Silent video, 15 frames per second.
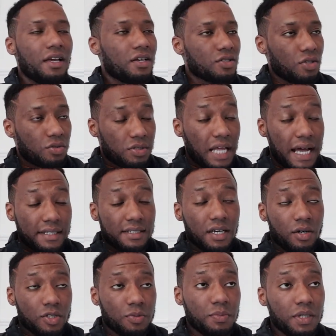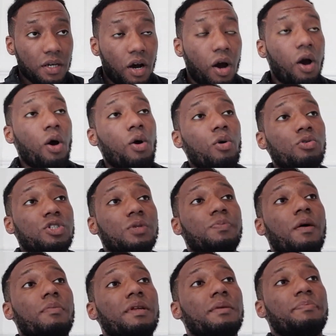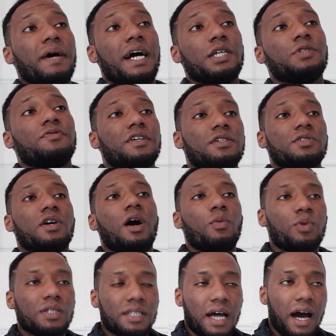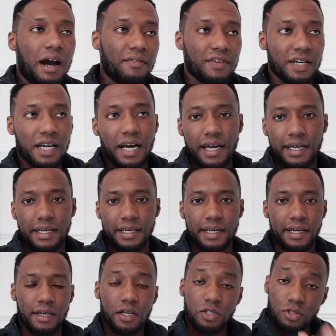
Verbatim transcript: So that tells me, oh, she probably patched things up with that other guy and that.